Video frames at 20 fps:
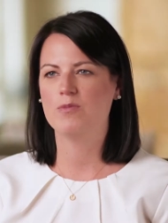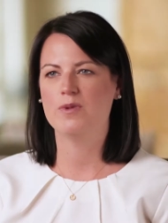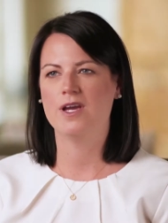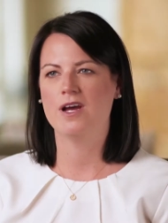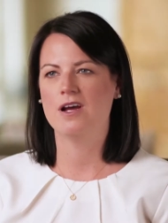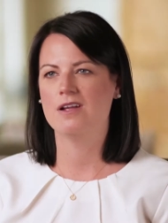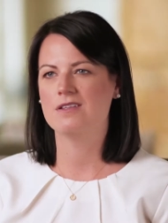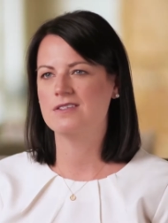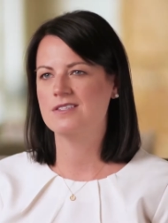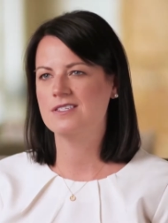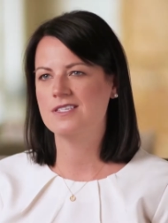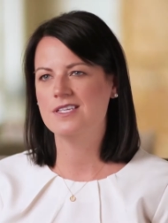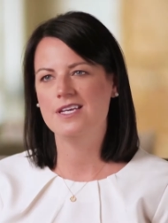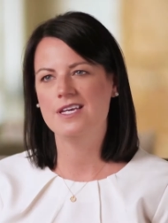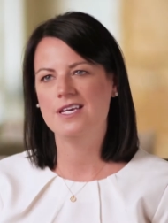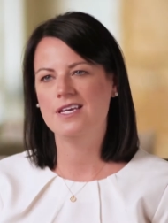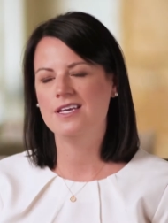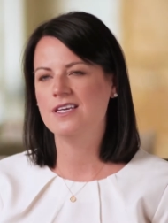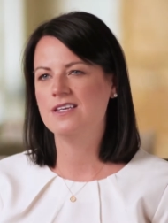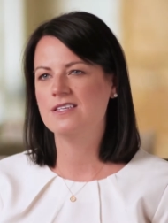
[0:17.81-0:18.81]
it be on
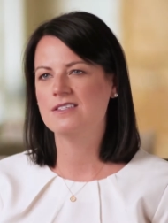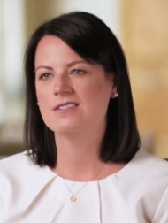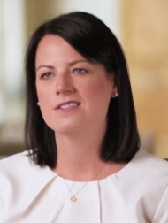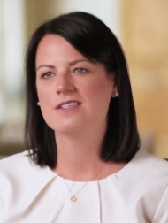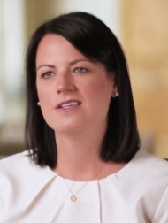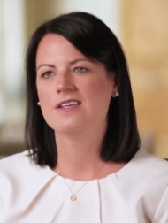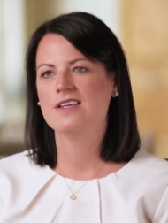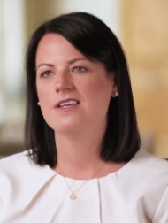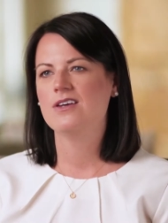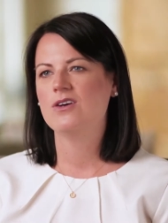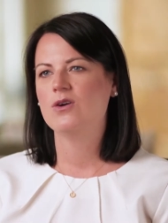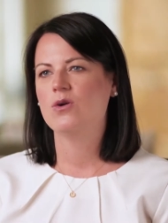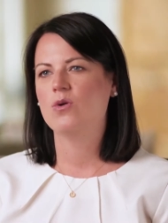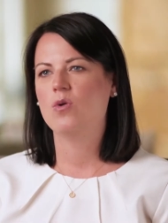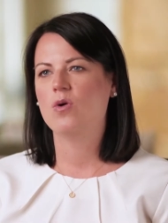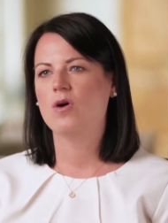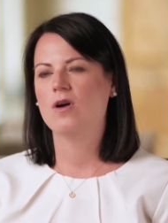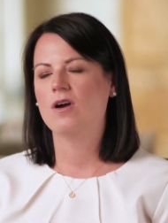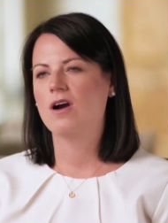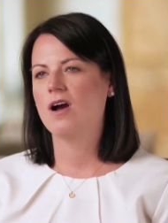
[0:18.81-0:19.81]
skis
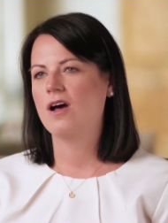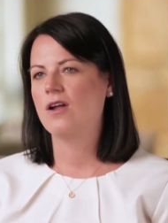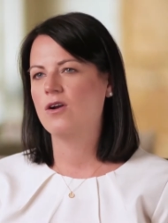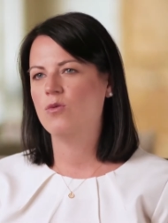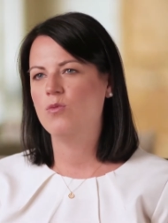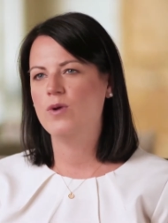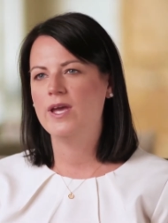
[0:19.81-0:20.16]
or on a